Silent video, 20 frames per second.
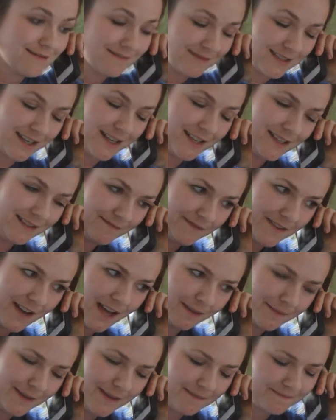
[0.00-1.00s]
Alright,
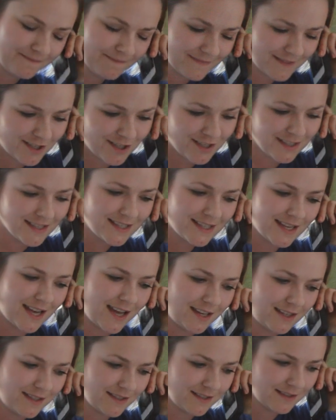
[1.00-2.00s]
follow me. She
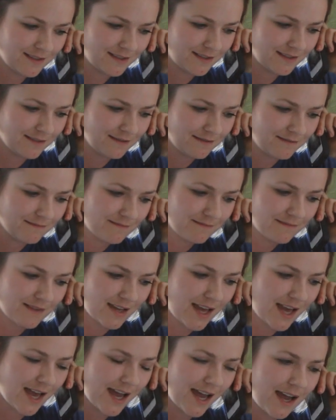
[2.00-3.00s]
said,
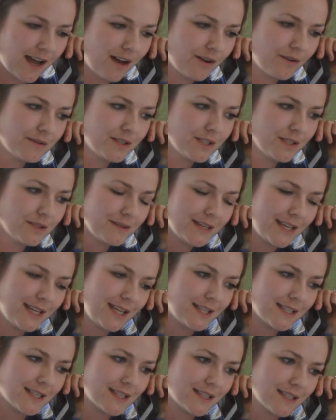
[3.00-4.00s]
How do you
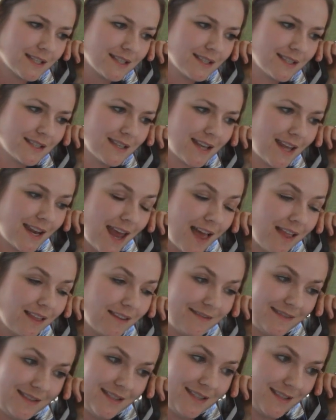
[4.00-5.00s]
eat an
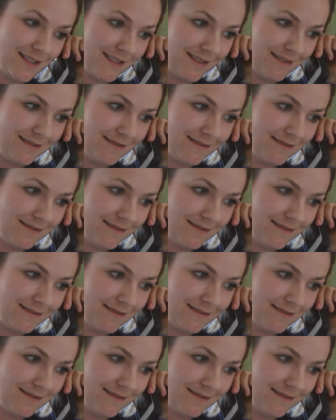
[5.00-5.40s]
elephant?